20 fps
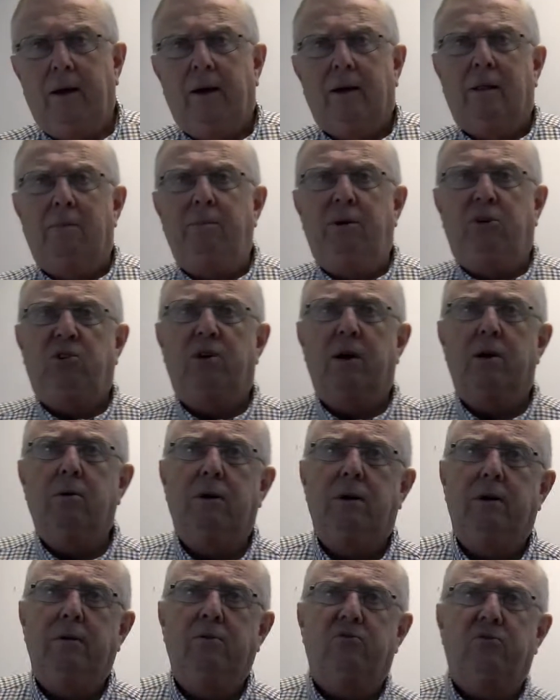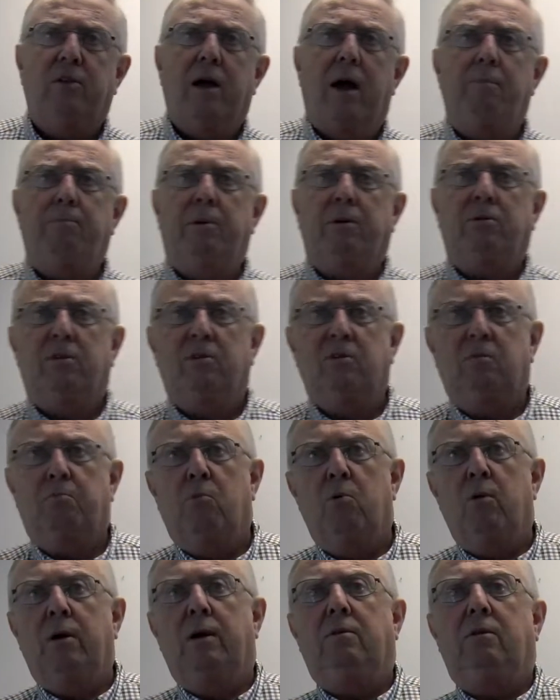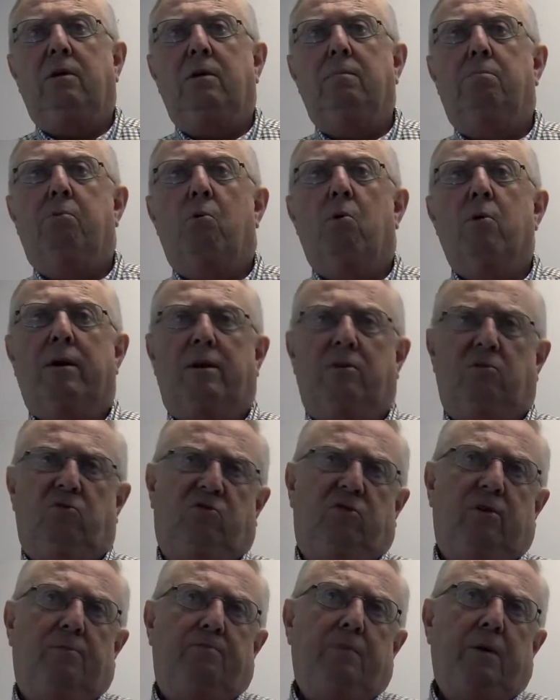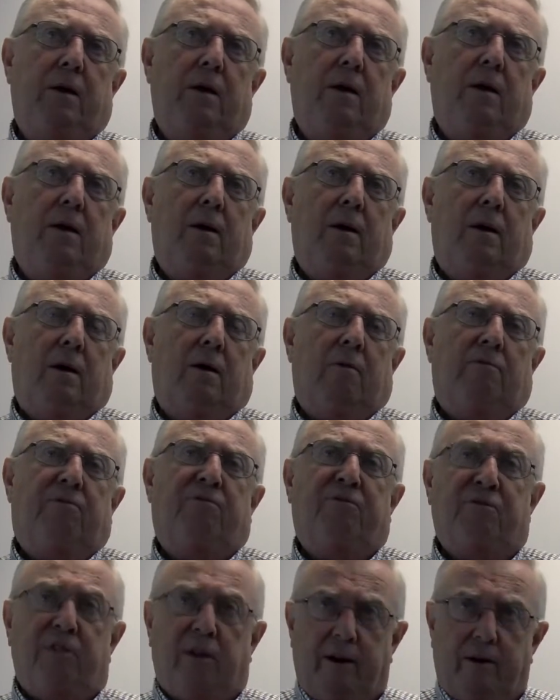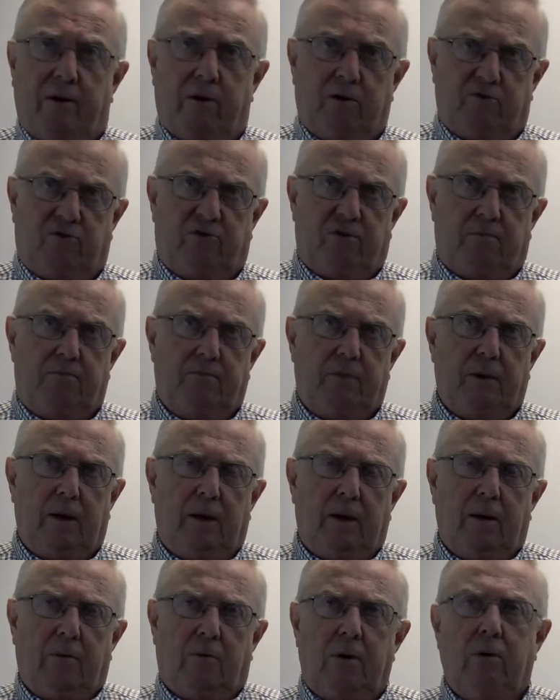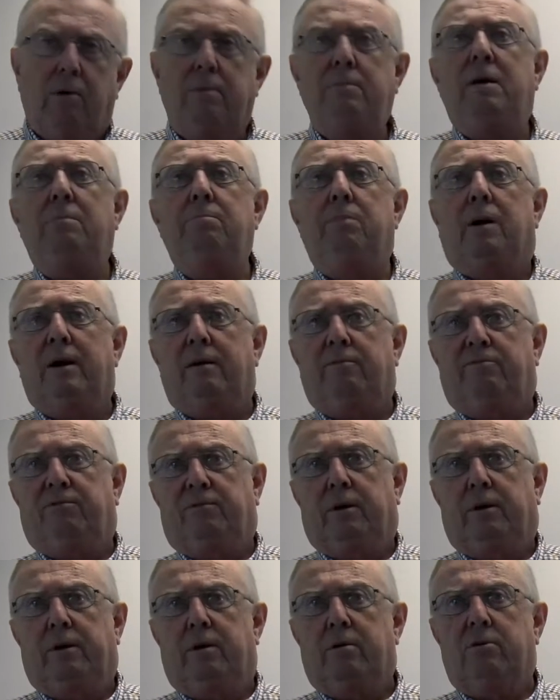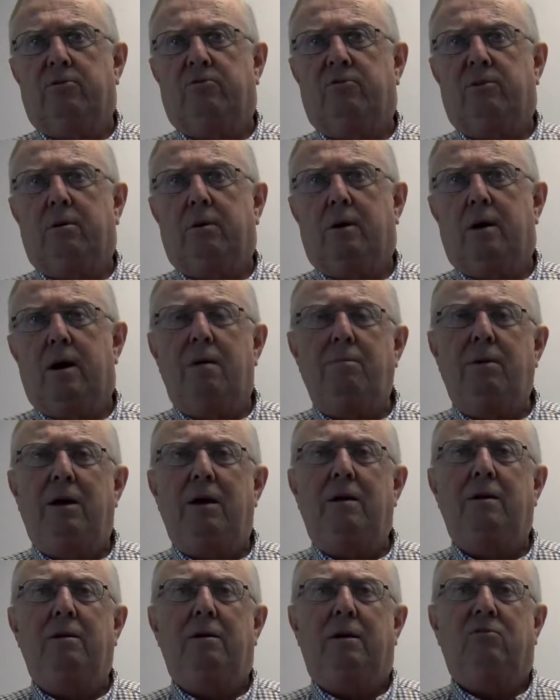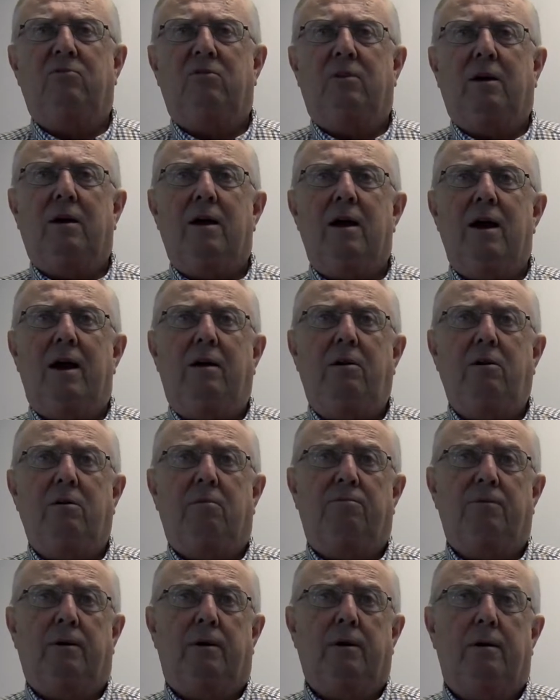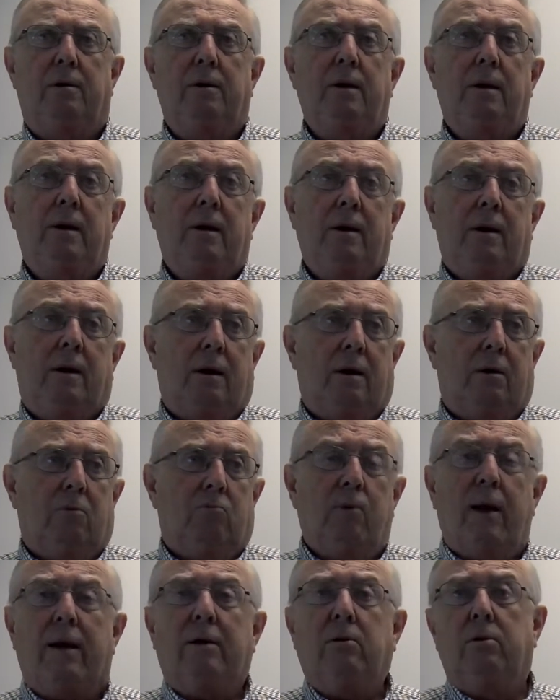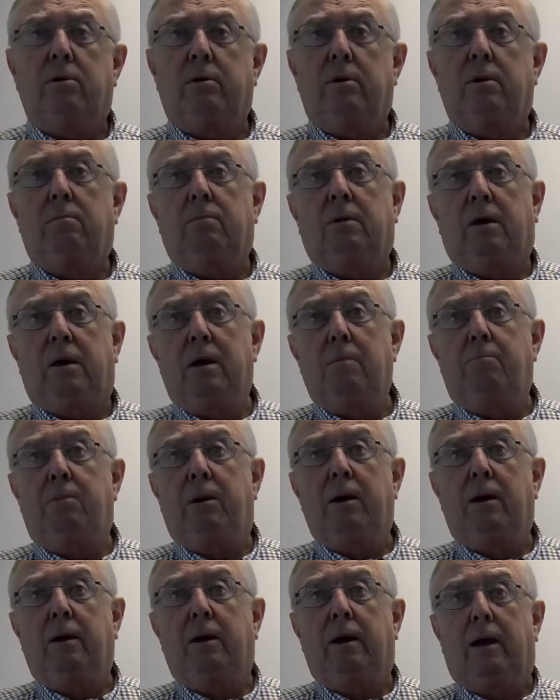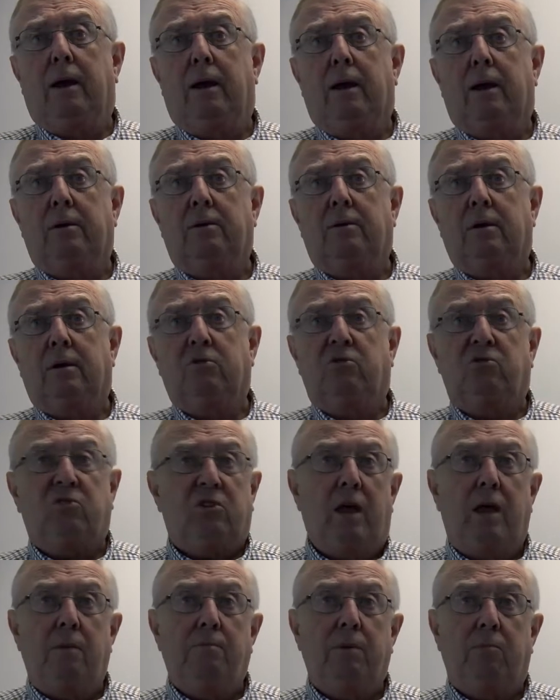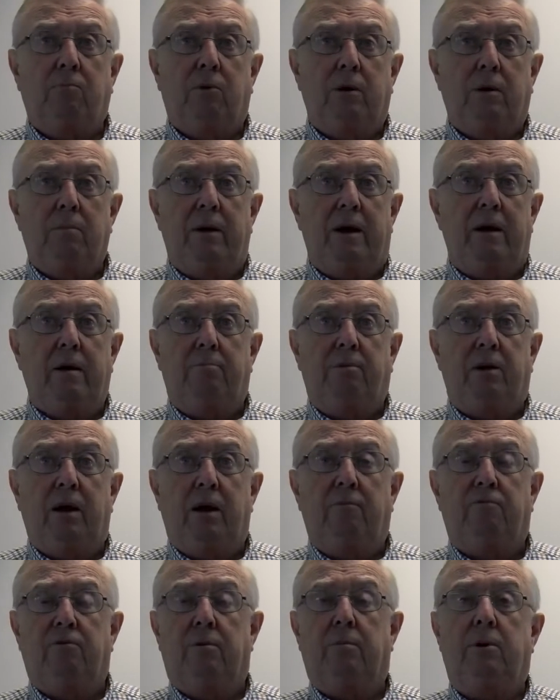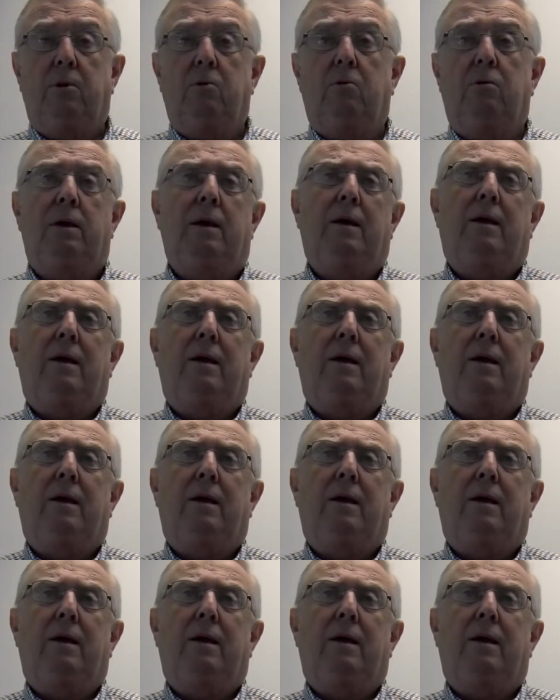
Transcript: Let me share it and stop at this point the importance of flares. What do I mean by flares? I mean it's the kind of record keeping and statement we may obtain from you